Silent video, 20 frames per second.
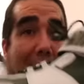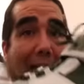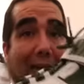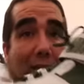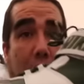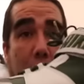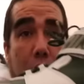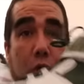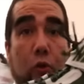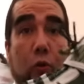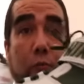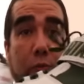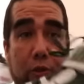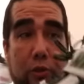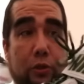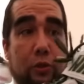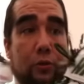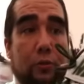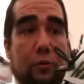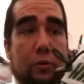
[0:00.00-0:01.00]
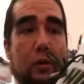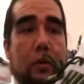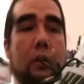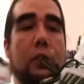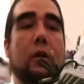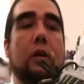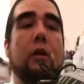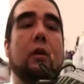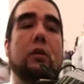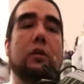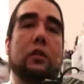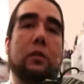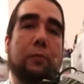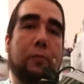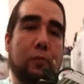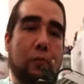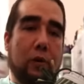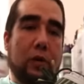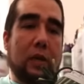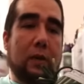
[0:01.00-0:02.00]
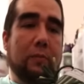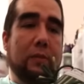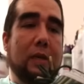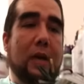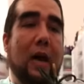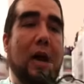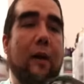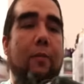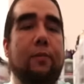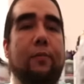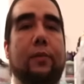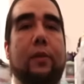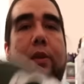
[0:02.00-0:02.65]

that's a hoop shoe. Support up top.